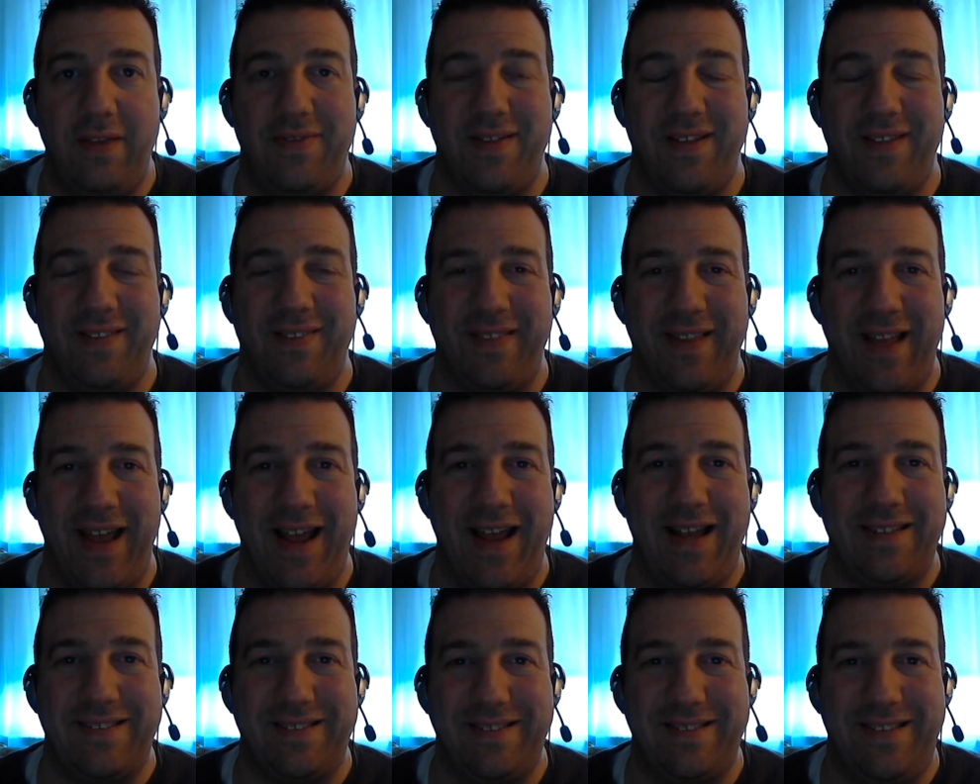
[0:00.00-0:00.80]
the
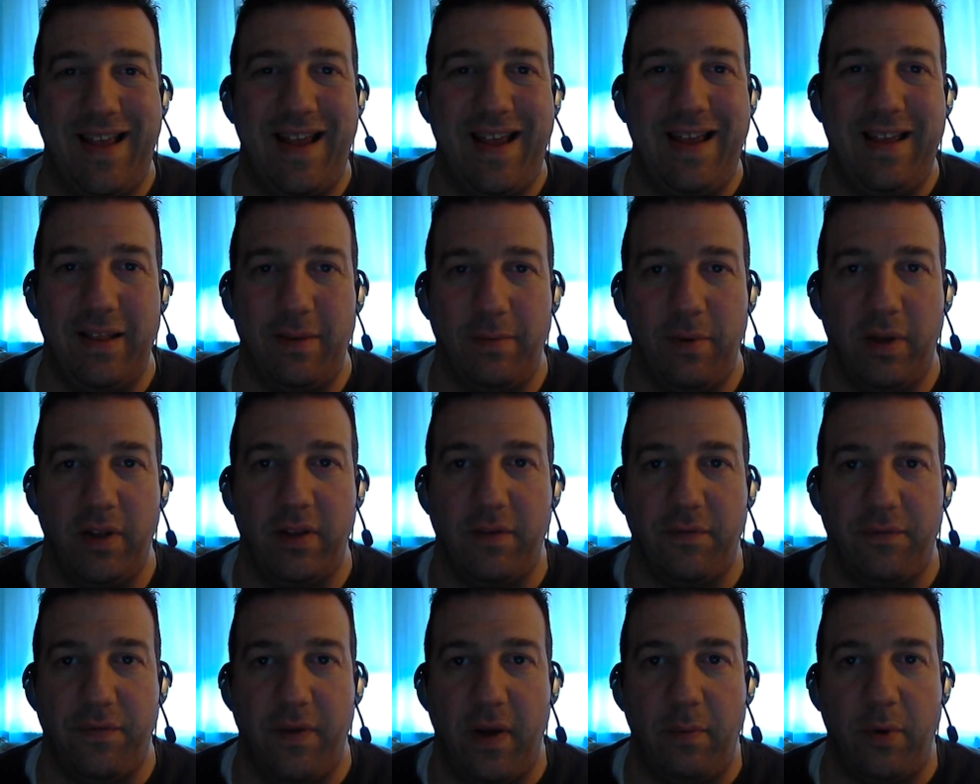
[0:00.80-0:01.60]
last day of the month
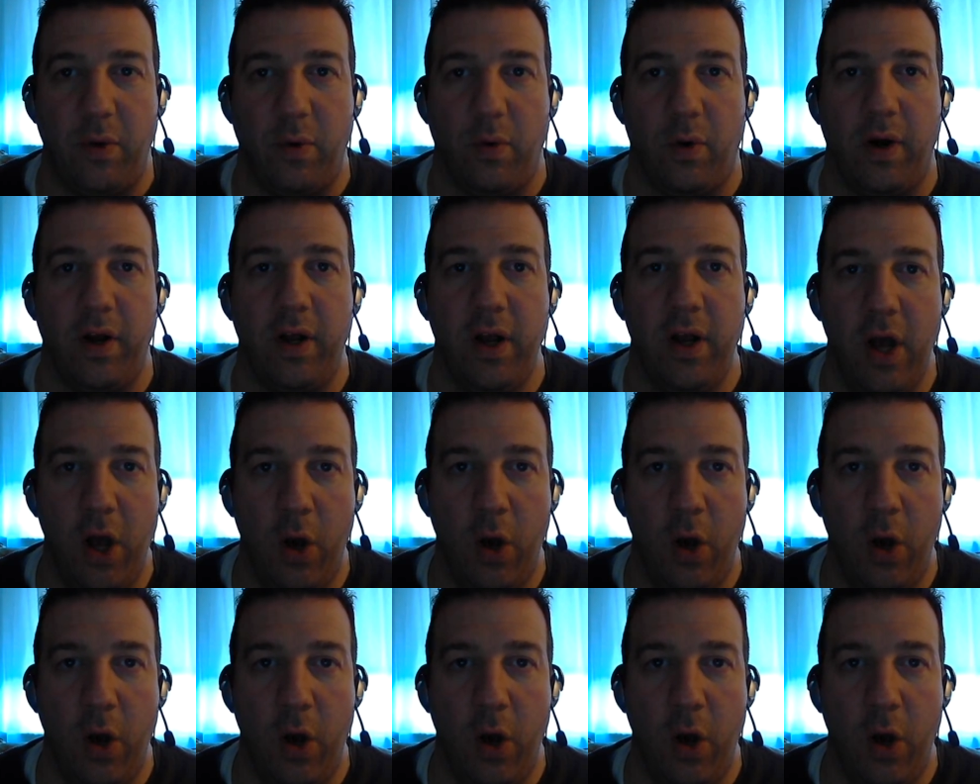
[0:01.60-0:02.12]
of February,